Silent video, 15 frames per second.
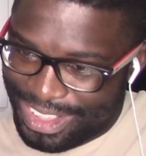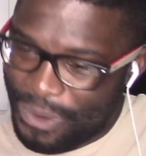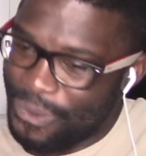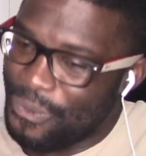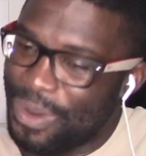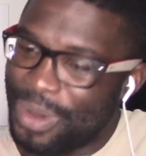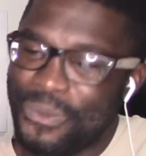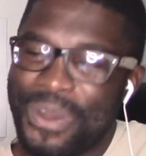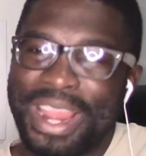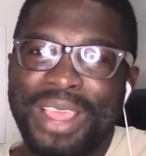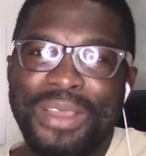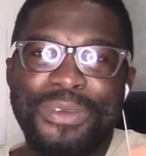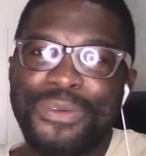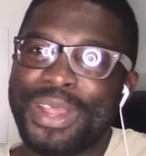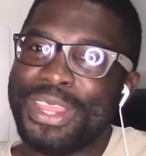What
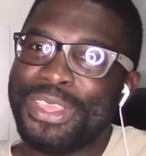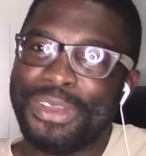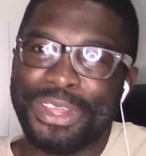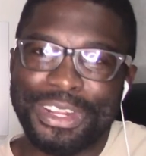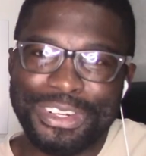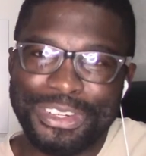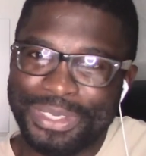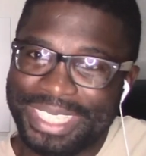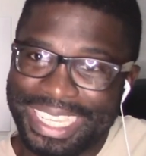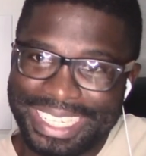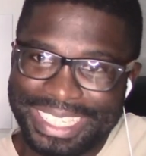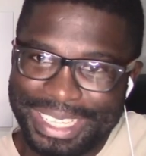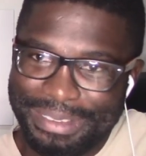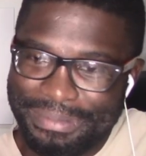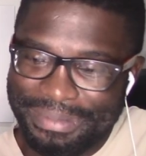are you gonna do,
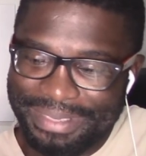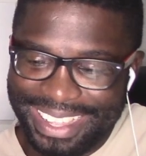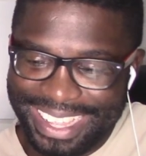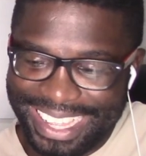tase him?